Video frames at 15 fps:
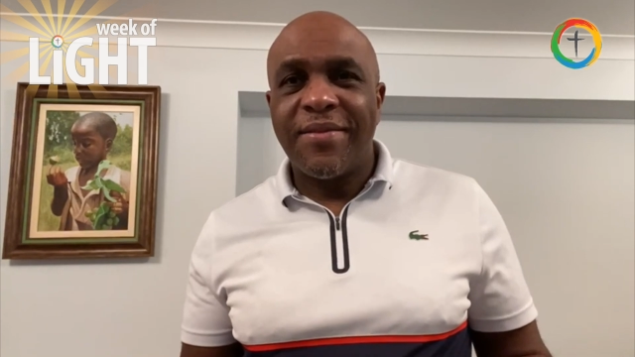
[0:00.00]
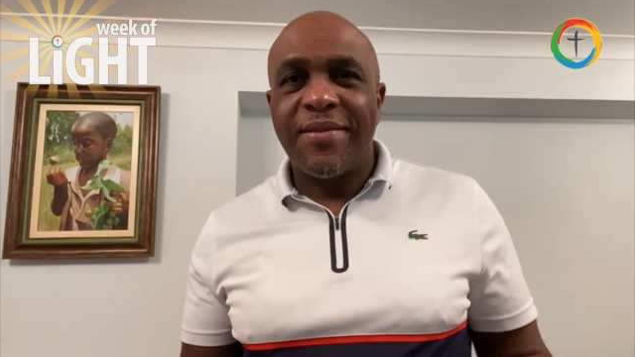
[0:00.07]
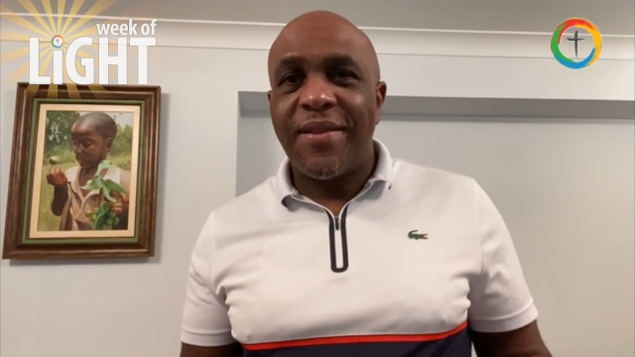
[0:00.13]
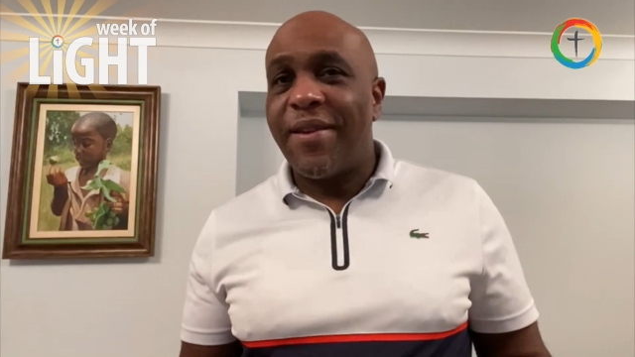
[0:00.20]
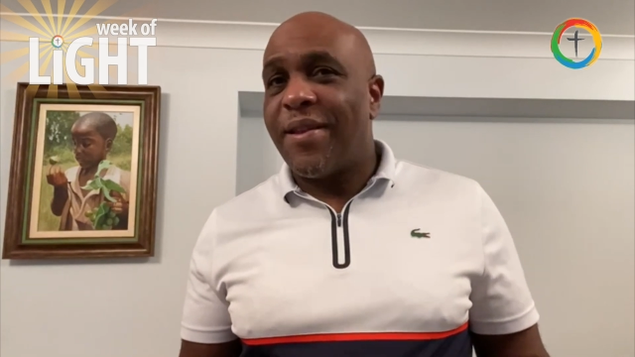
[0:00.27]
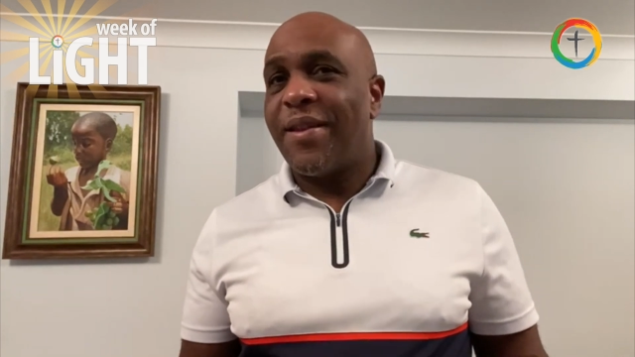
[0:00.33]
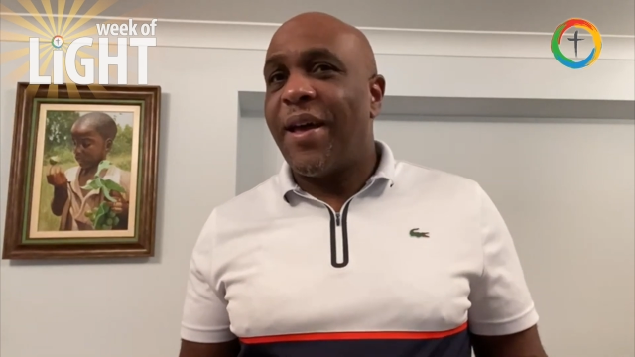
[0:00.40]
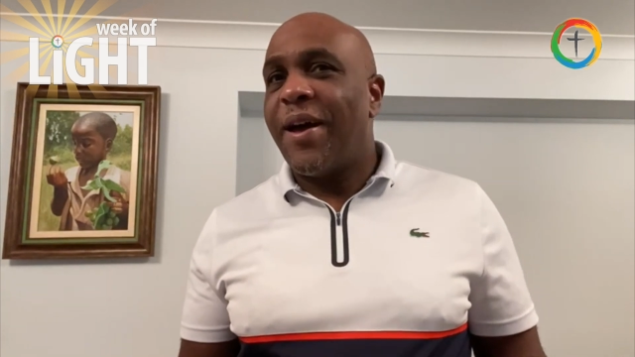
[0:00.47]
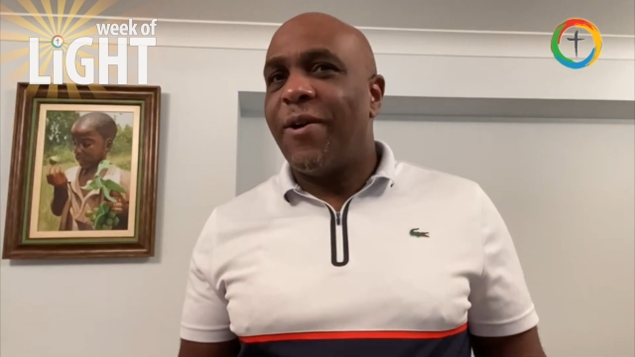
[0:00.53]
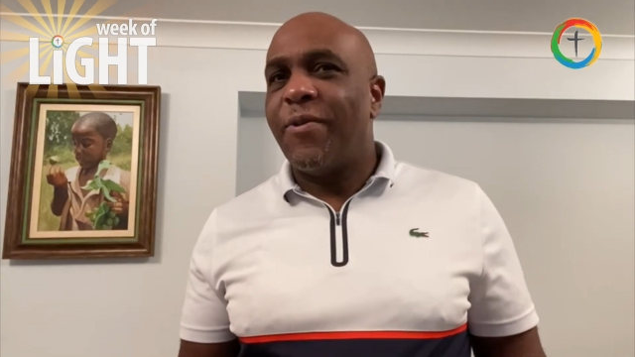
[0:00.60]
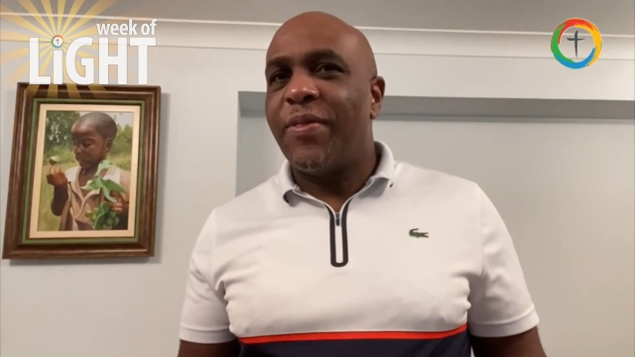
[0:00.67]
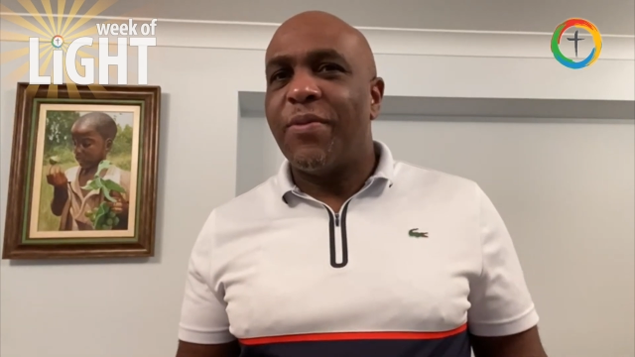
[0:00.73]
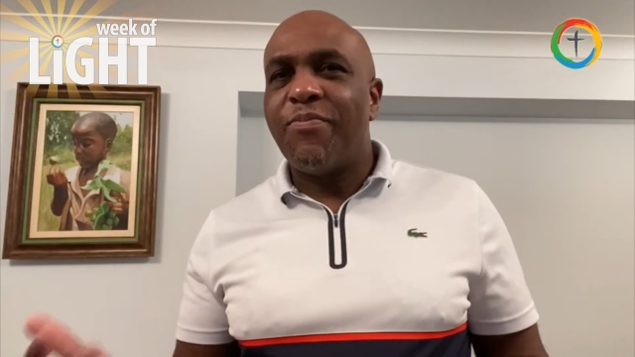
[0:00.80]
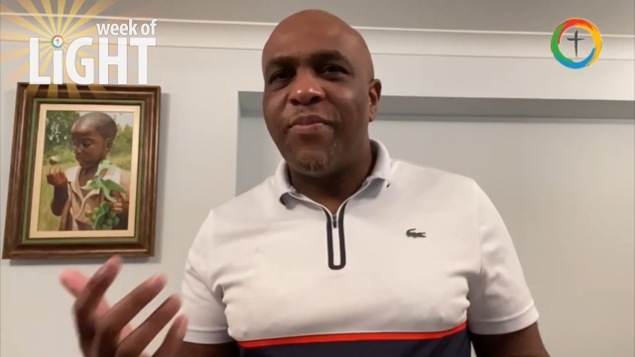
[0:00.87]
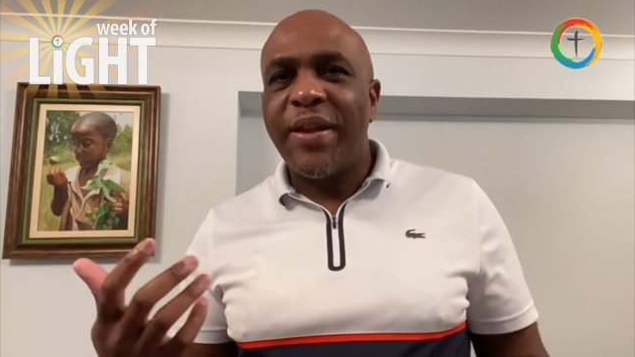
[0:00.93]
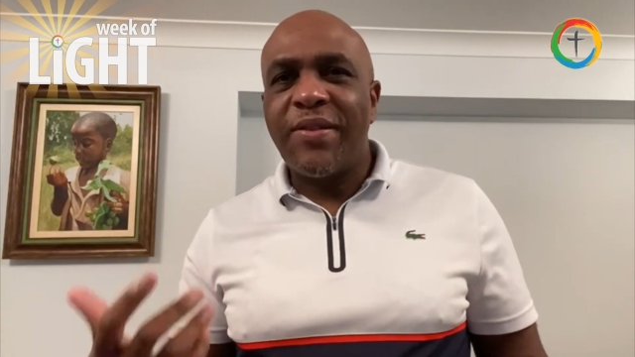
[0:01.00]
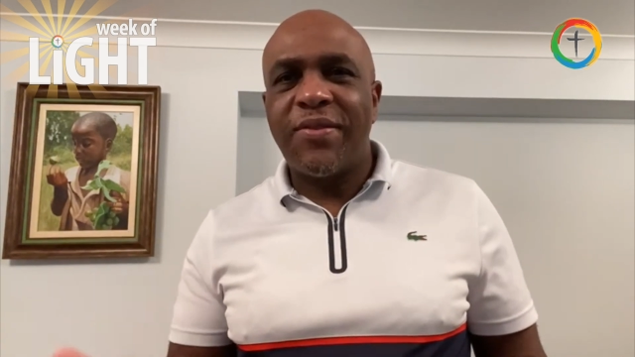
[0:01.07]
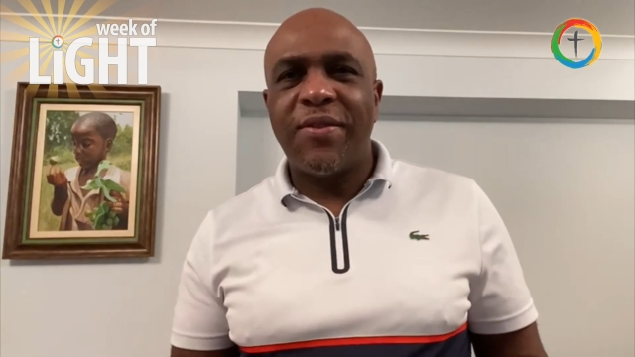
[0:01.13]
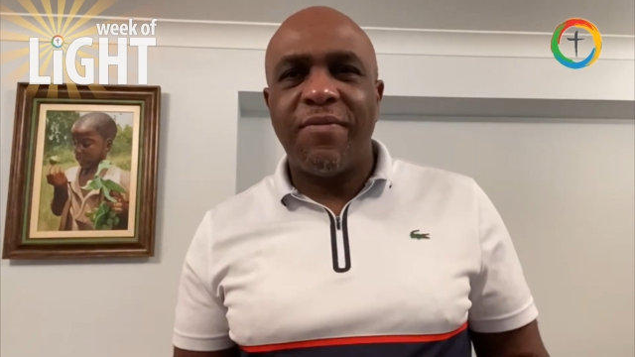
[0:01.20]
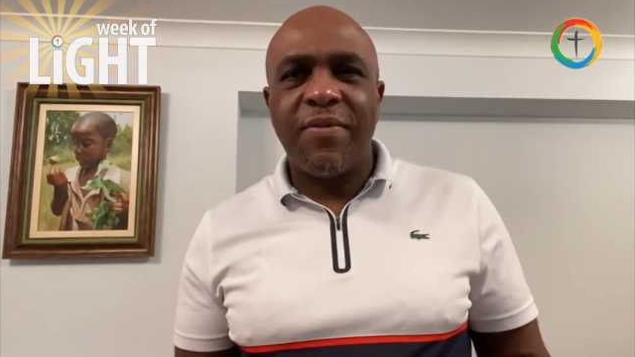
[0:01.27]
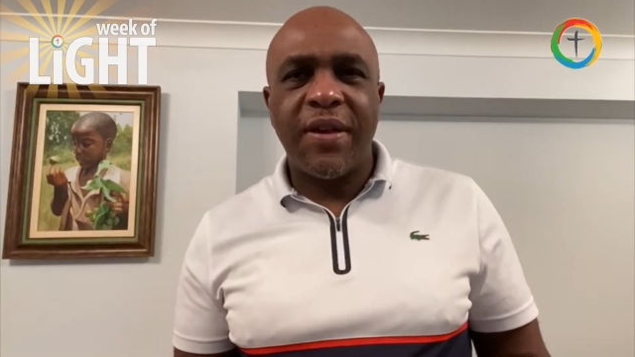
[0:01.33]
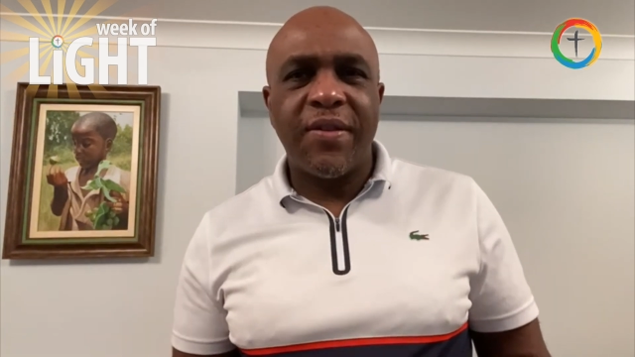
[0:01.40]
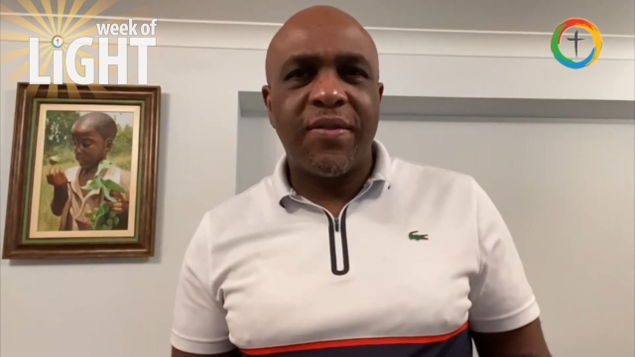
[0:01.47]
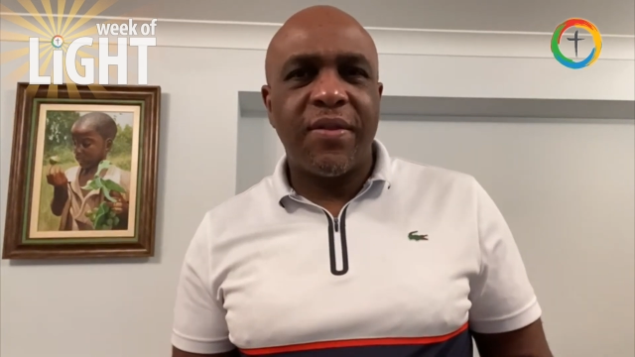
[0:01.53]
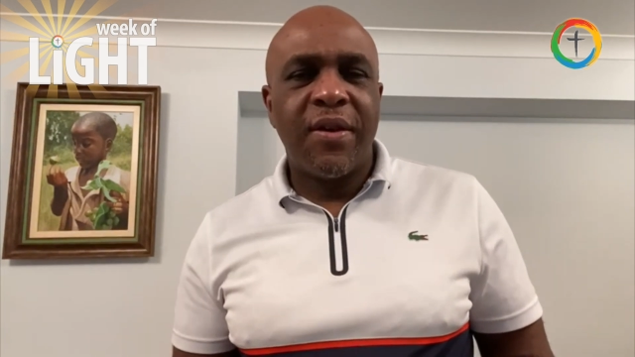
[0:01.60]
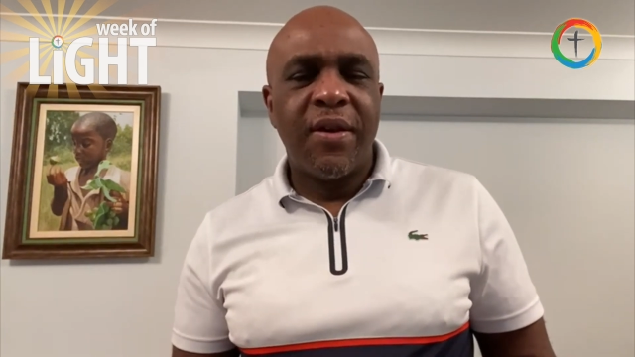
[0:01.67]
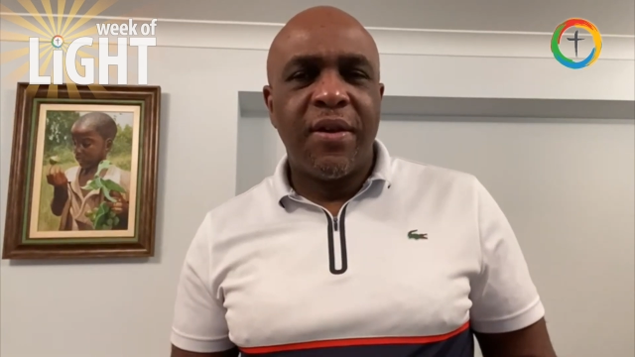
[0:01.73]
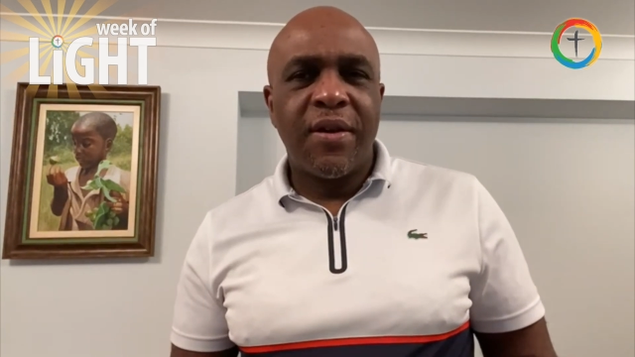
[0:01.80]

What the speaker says: now in the midst of this